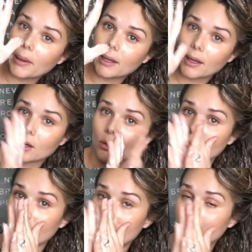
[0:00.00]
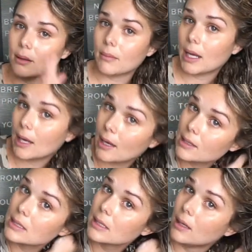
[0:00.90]
I like rub it in my
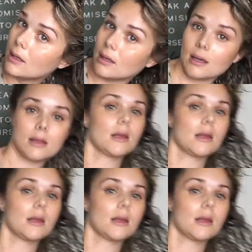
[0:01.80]
hands and